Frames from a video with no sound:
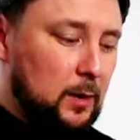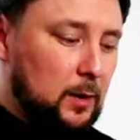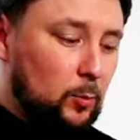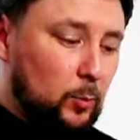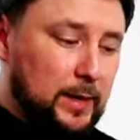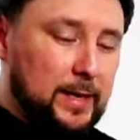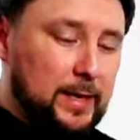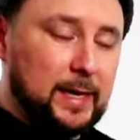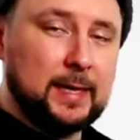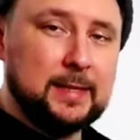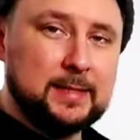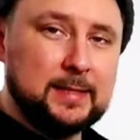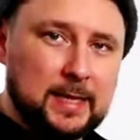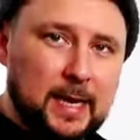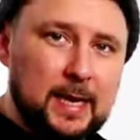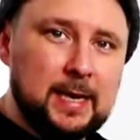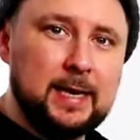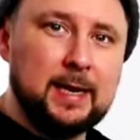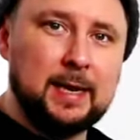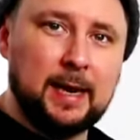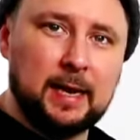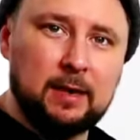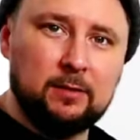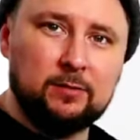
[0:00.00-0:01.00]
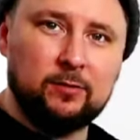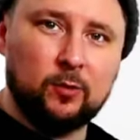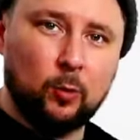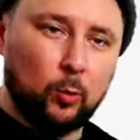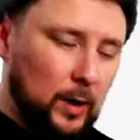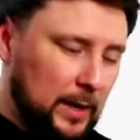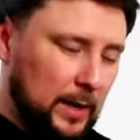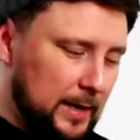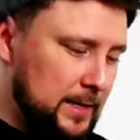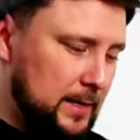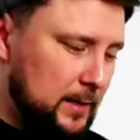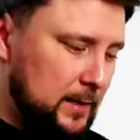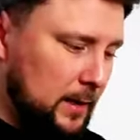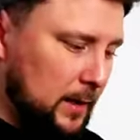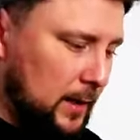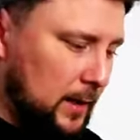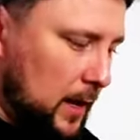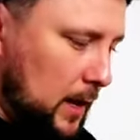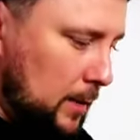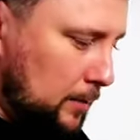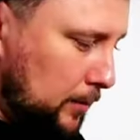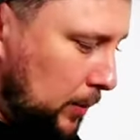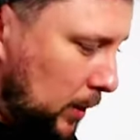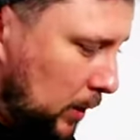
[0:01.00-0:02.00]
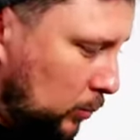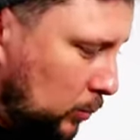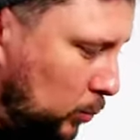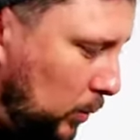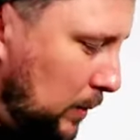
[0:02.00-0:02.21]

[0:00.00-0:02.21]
We can take length away, but